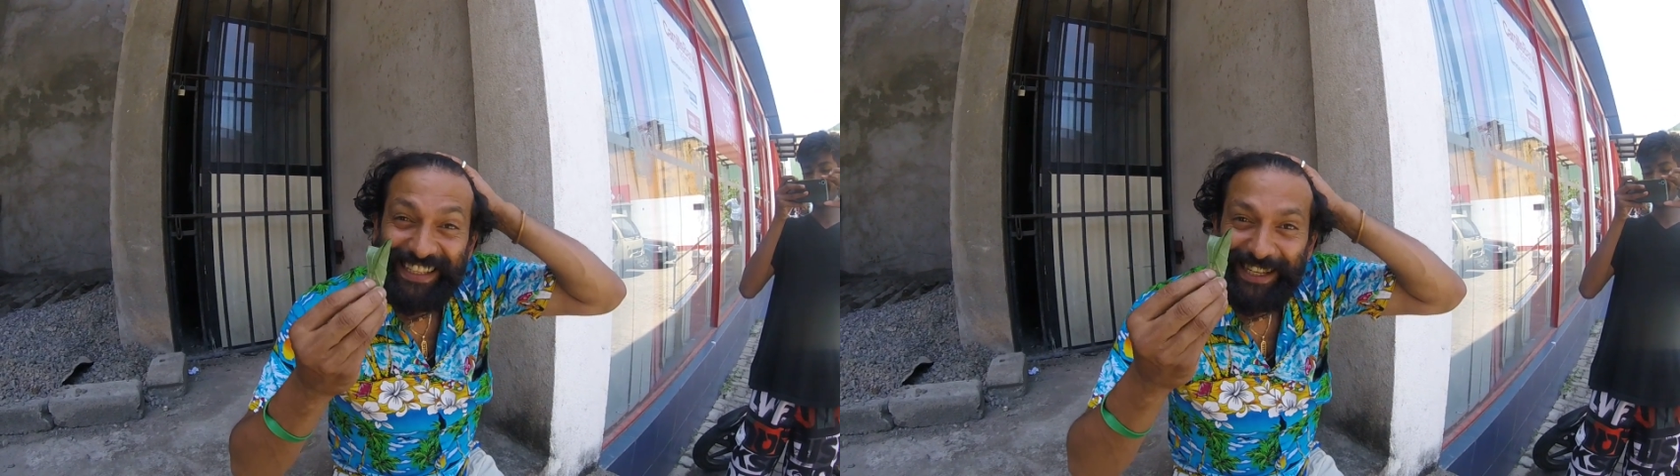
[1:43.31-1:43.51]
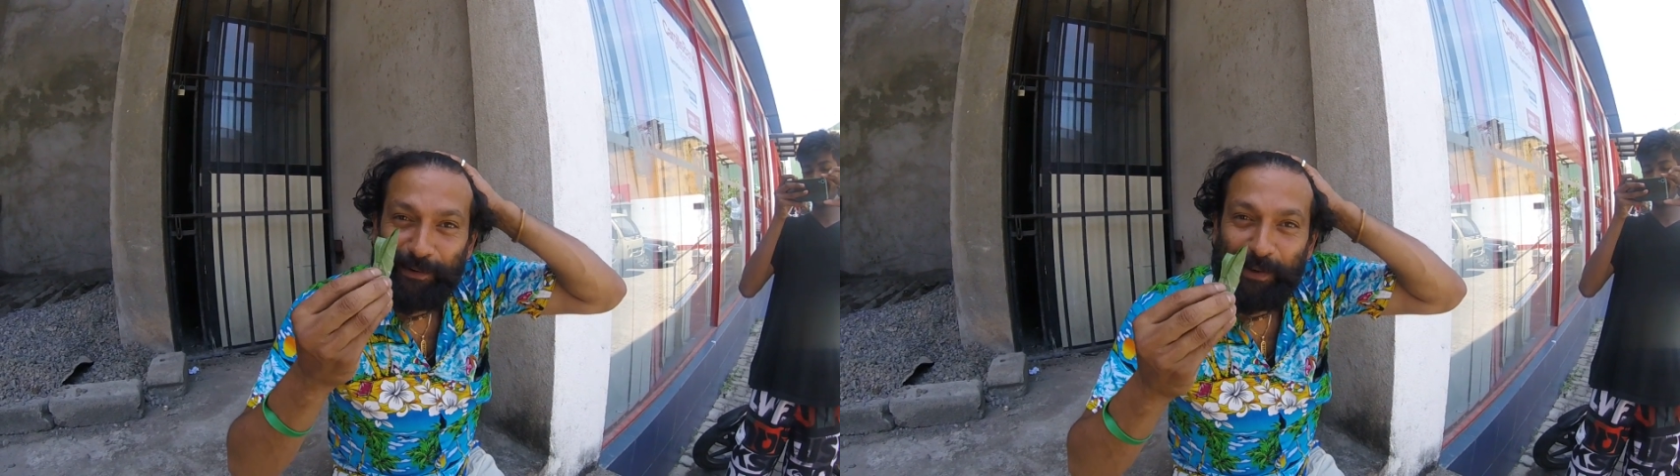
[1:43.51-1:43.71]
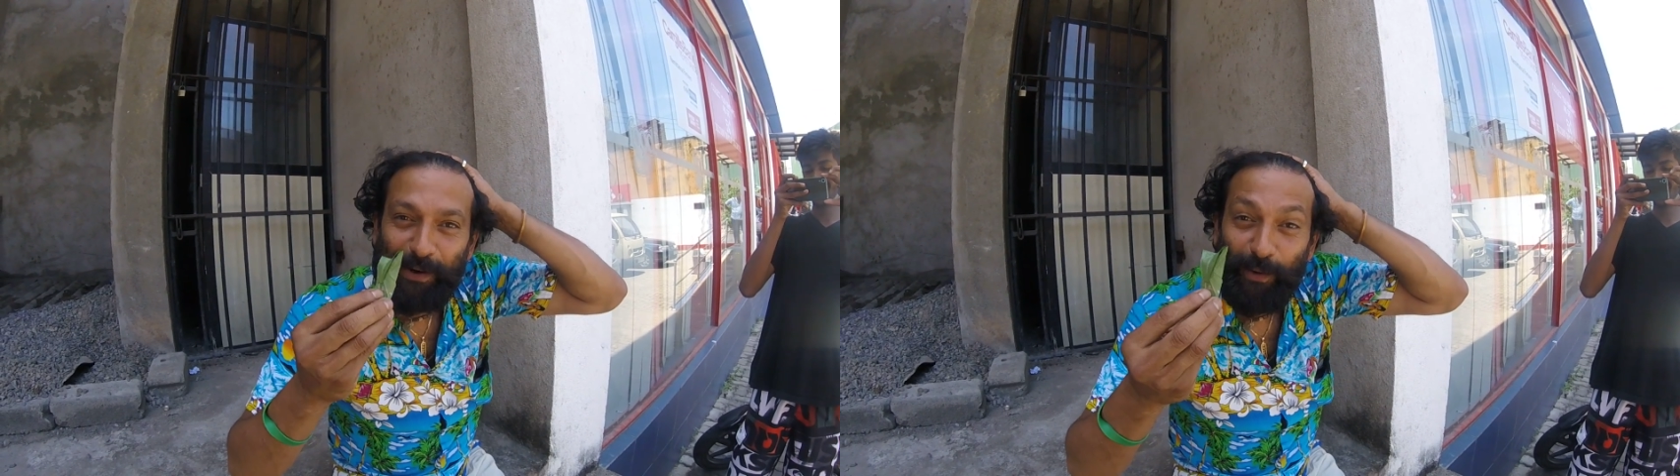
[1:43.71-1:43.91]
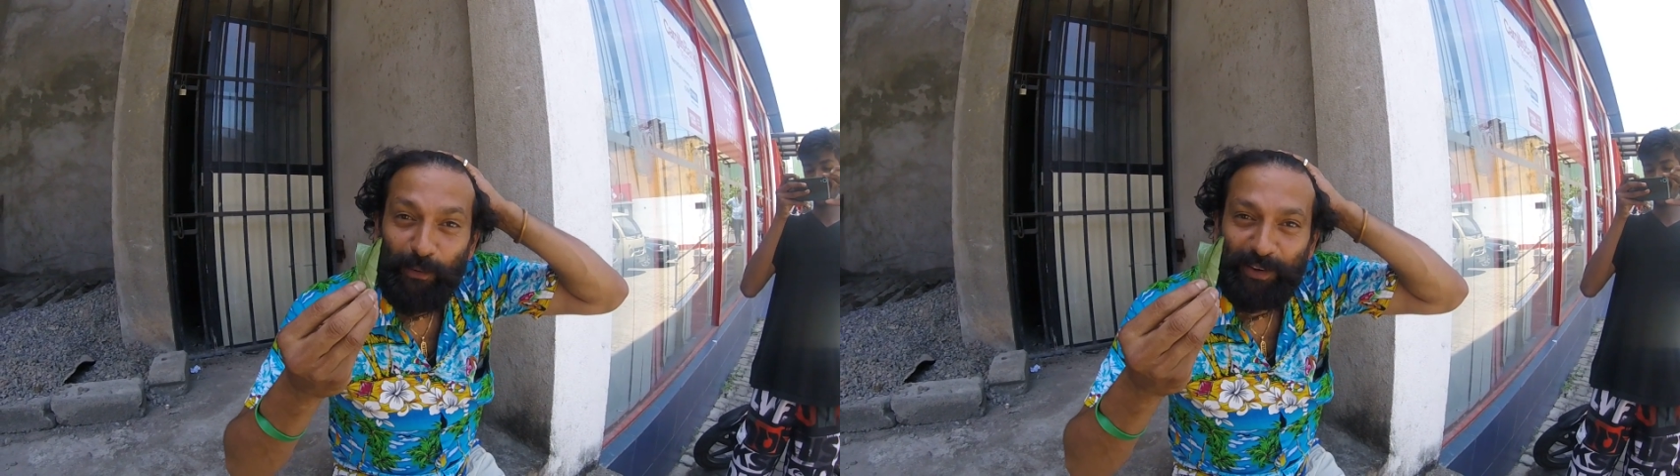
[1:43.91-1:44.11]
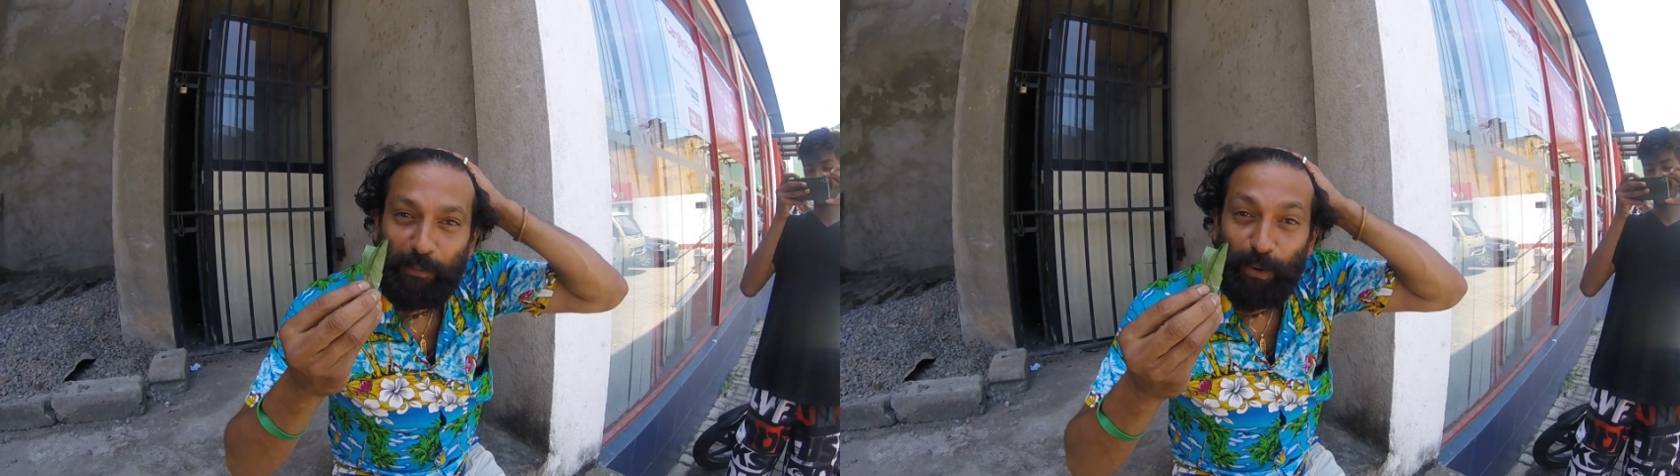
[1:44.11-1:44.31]
here we go
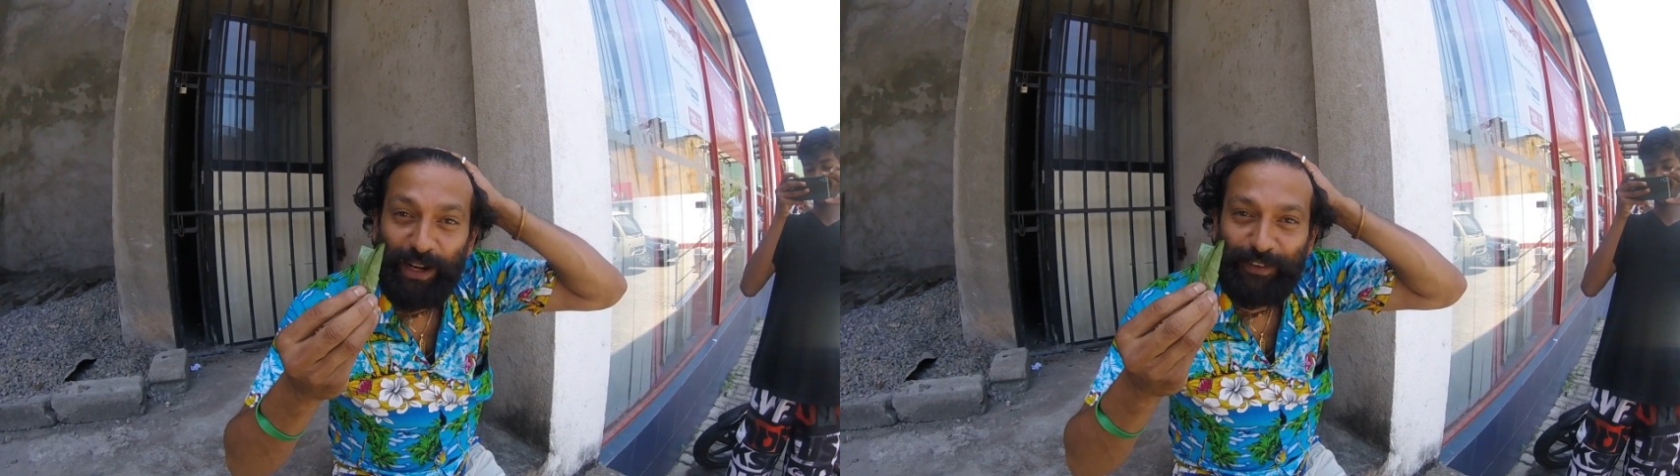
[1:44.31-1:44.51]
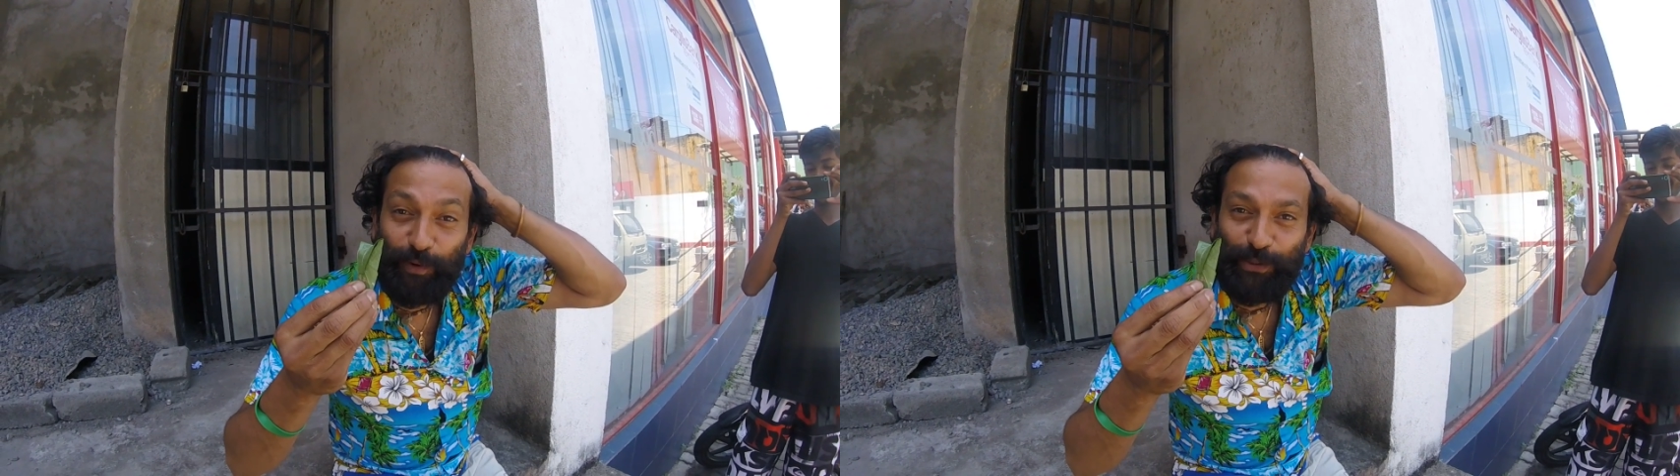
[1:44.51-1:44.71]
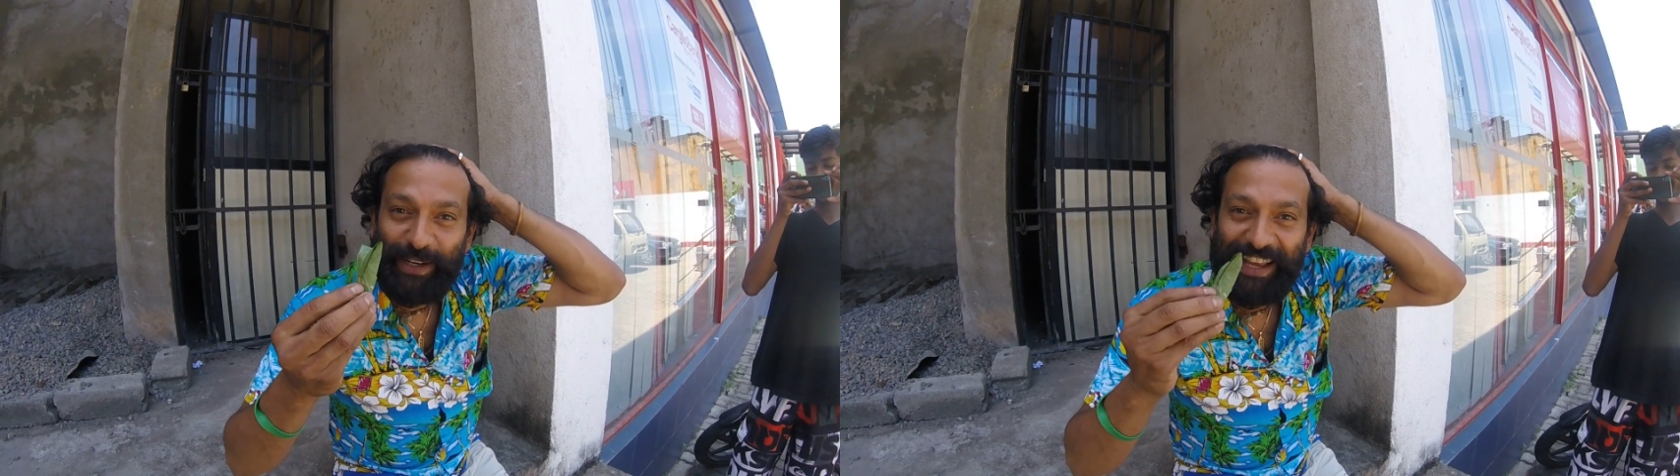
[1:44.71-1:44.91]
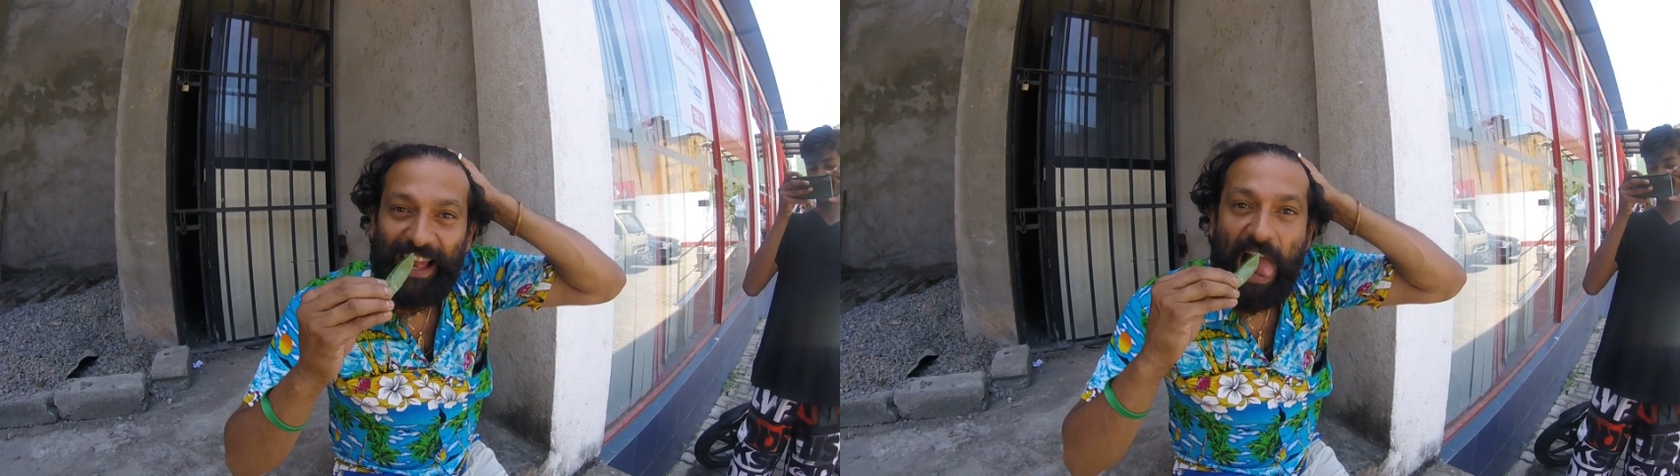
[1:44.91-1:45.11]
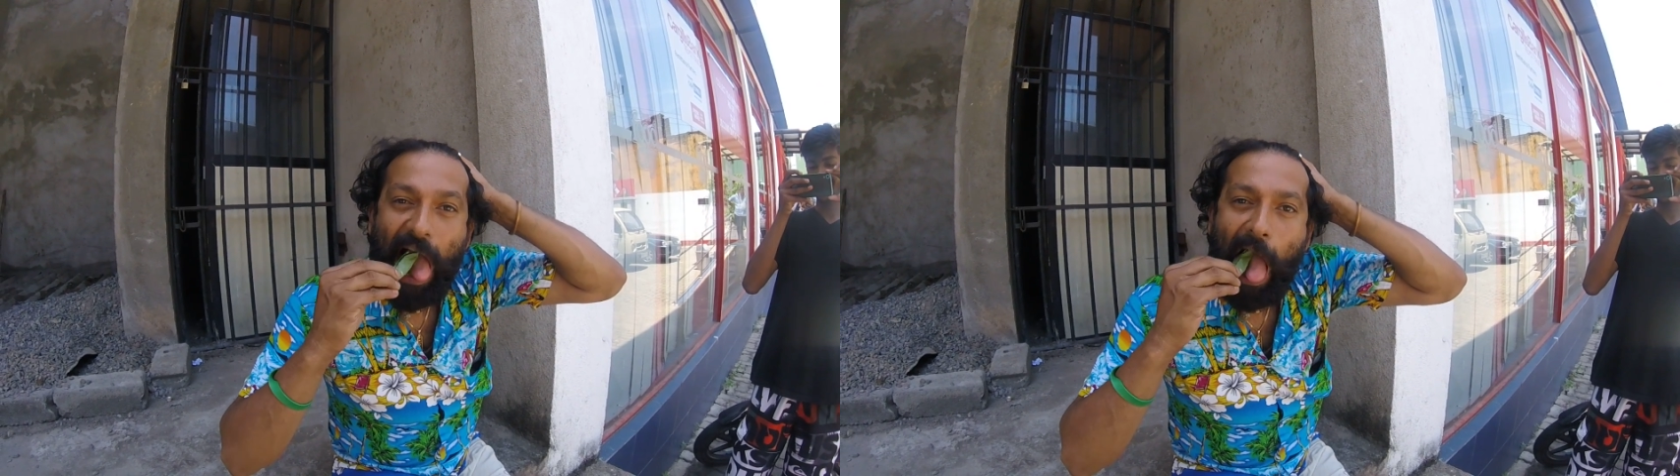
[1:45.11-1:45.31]
with the bullet for today.